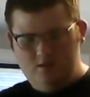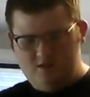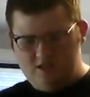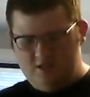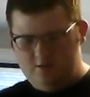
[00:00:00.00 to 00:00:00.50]

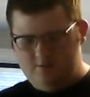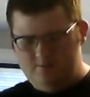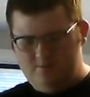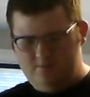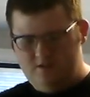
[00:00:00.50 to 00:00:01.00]
So
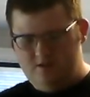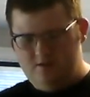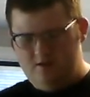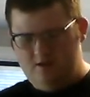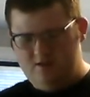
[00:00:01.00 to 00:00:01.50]

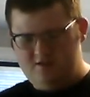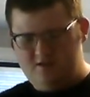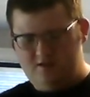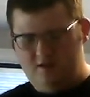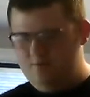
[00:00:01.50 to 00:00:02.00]

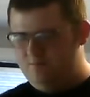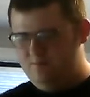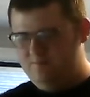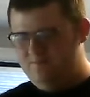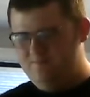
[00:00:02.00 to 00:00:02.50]
honestly,
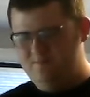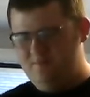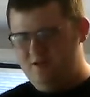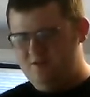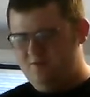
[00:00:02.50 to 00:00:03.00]

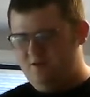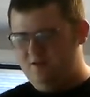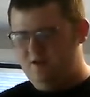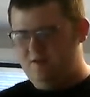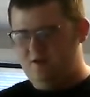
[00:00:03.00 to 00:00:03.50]
there's really
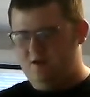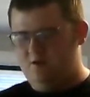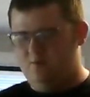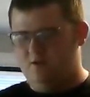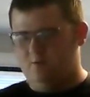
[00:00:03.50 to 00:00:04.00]
nothing I
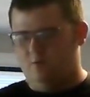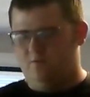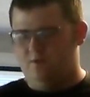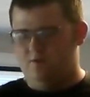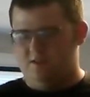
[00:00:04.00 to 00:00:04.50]
can really
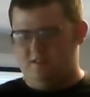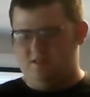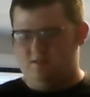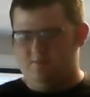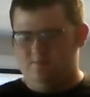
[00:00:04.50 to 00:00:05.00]
review this on.